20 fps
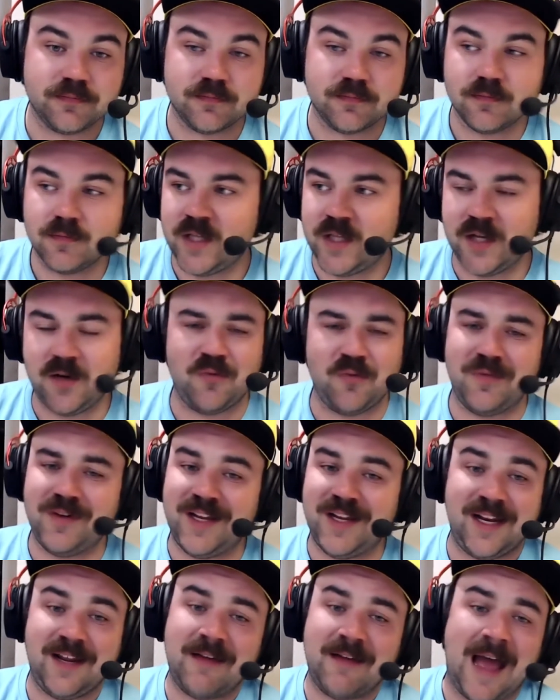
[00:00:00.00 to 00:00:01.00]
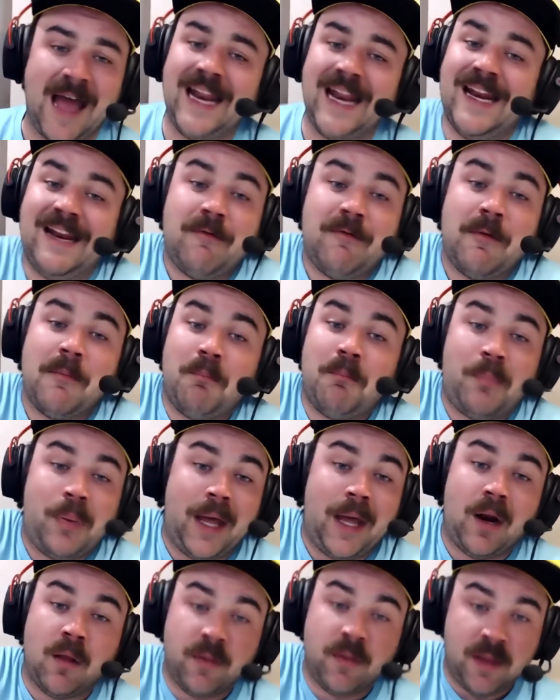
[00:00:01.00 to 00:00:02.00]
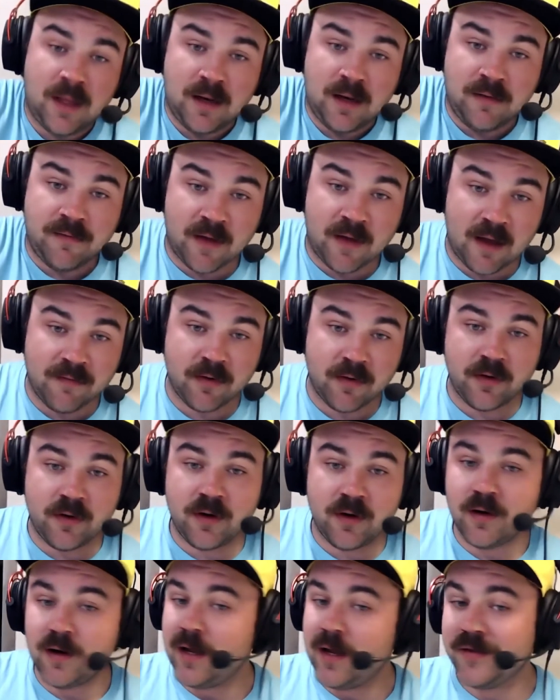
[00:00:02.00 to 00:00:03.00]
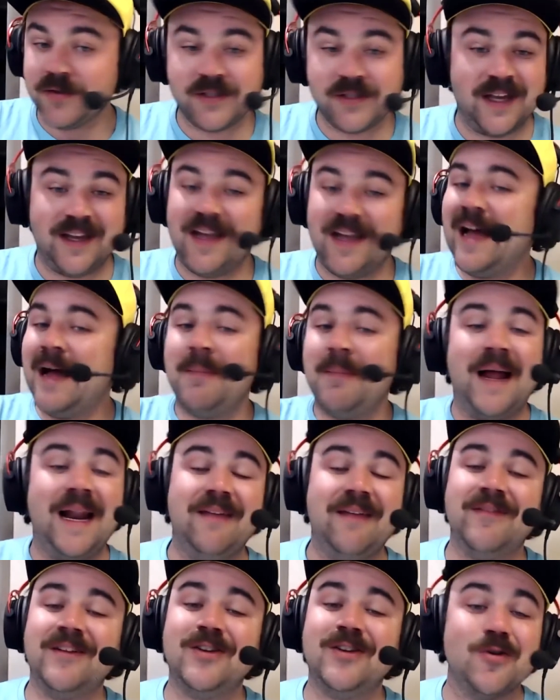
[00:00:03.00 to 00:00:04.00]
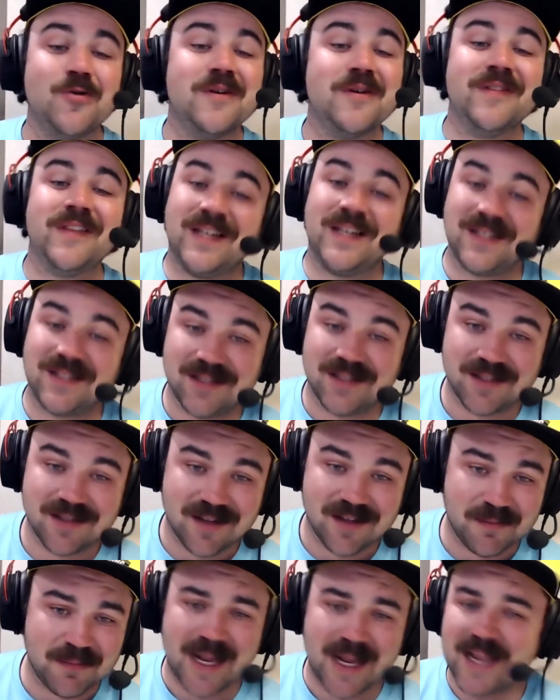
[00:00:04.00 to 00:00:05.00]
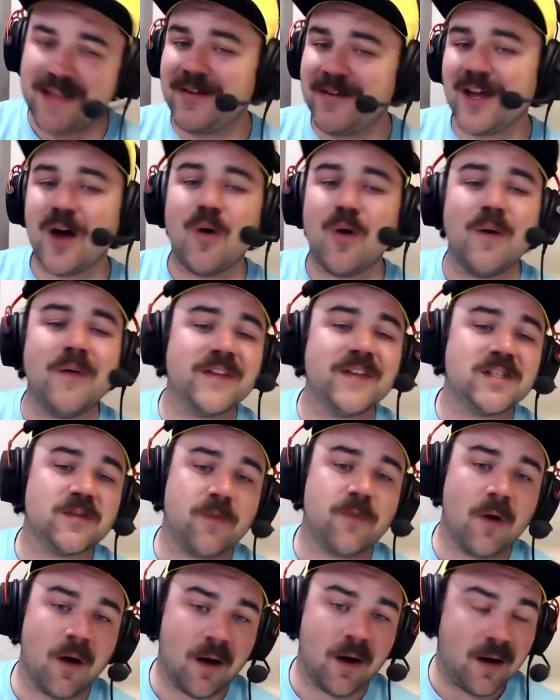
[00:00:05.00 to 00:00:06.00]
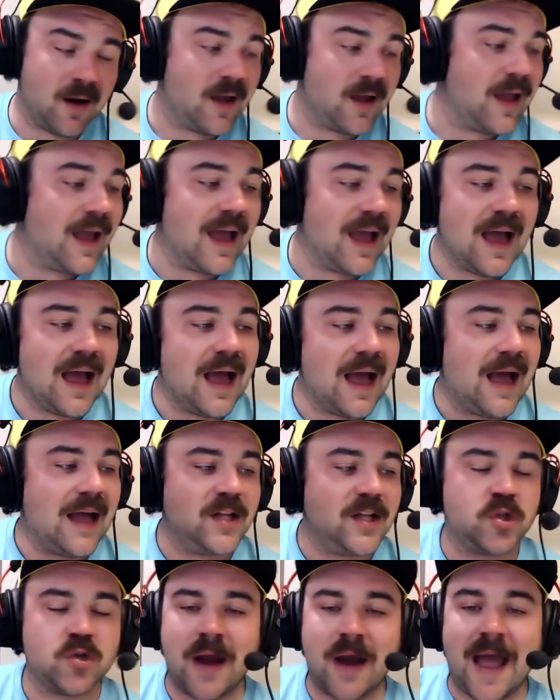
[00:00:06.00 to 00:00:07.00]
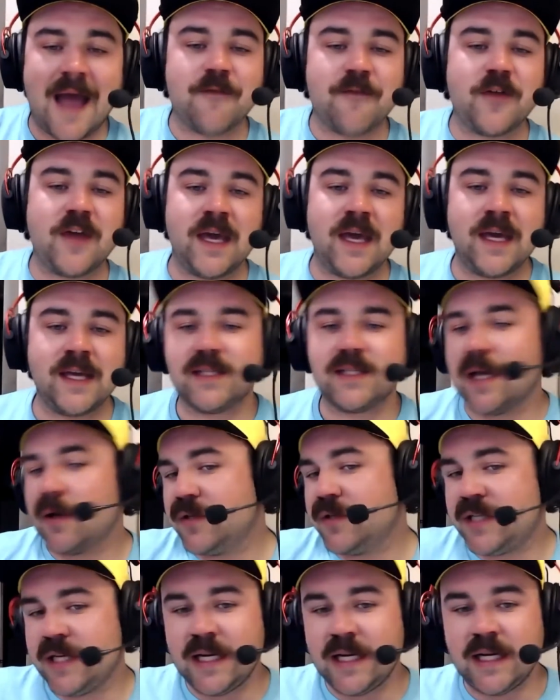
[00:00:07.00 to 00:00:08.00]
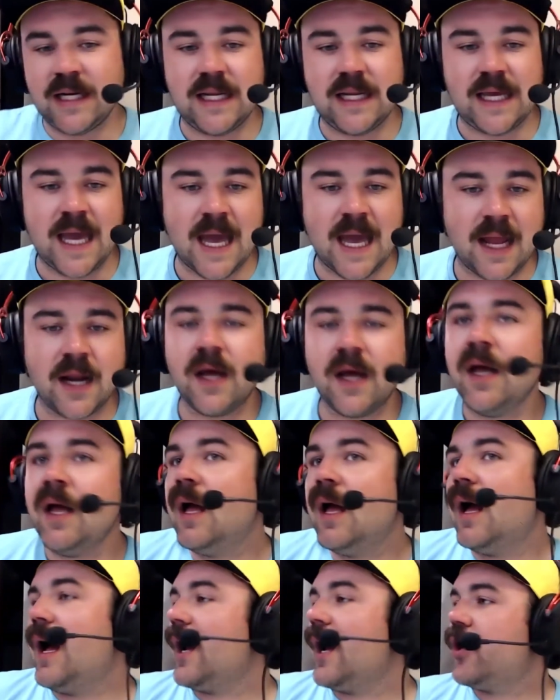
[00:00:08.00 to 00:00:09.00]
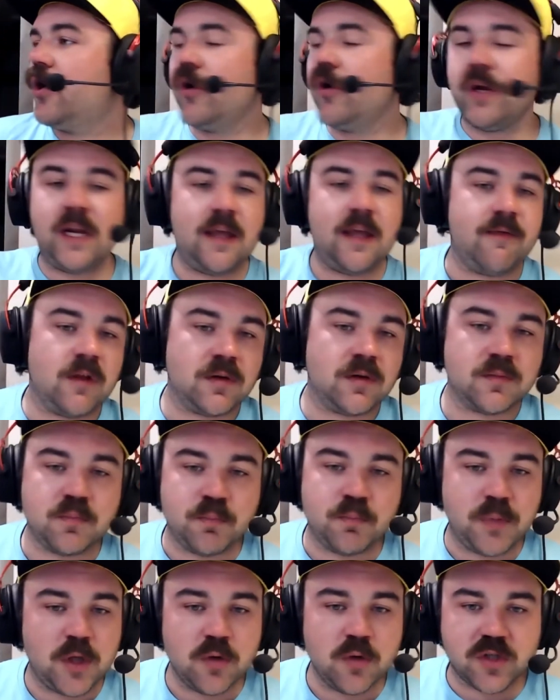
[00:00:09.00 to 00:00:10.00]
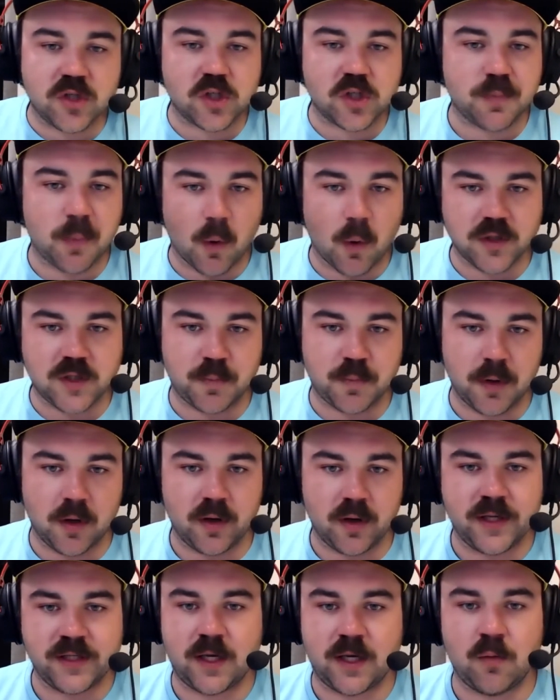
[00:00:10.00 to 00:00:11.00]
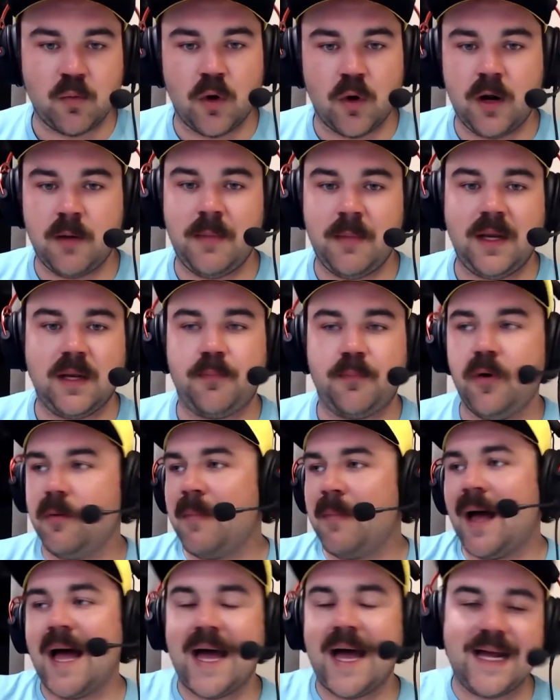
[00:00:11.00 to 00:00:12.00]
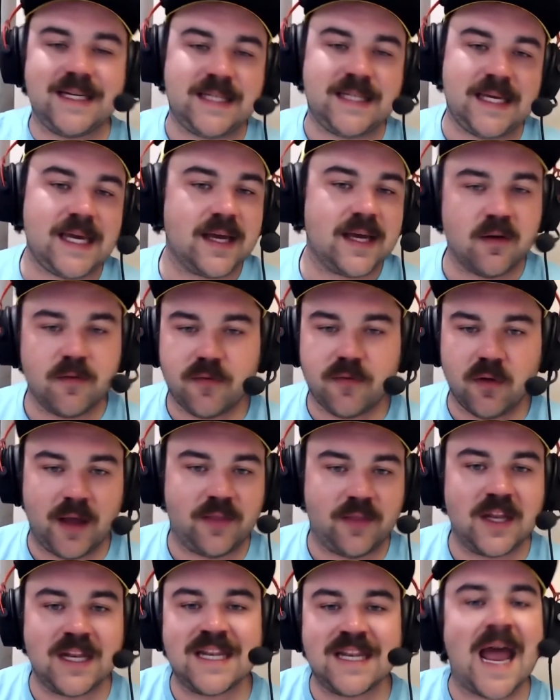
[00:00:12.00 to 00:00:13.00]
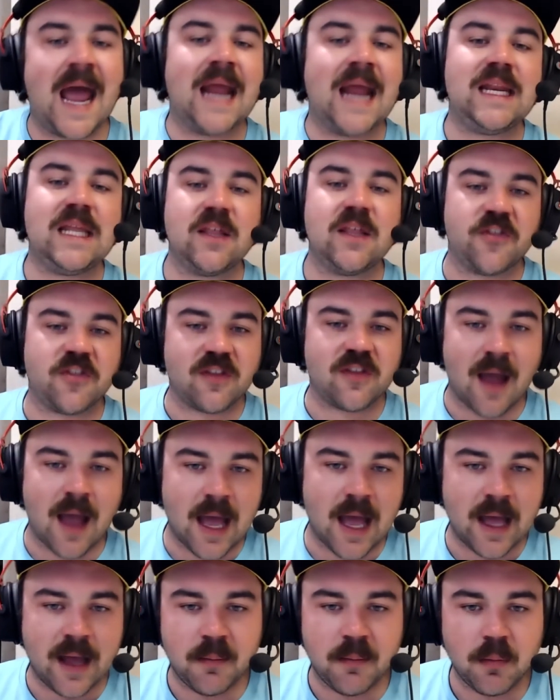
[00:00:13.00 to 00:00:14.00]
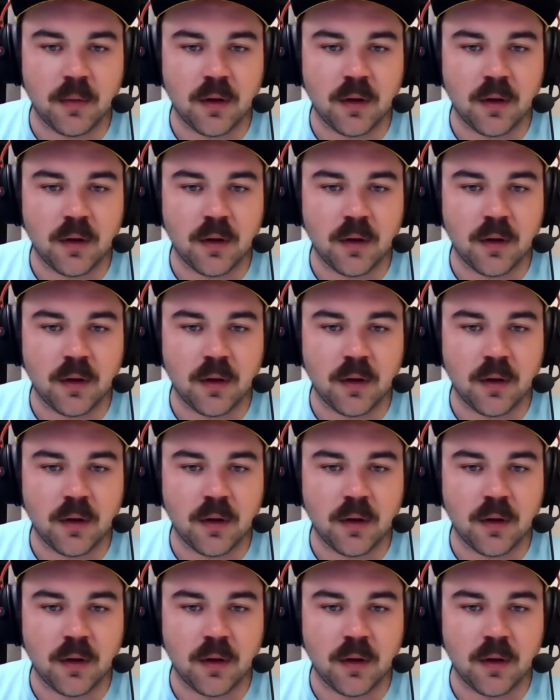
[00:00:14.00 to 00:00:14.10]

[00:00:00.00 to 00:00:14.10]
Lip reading: I didn't even bet on the Indy 500. I was like, I'm not even doing this. I'm not even going this far. DraftKings, I was in Indiana. I couldn't even use a sports book because they wanted me to put my ID in for like the 90th time.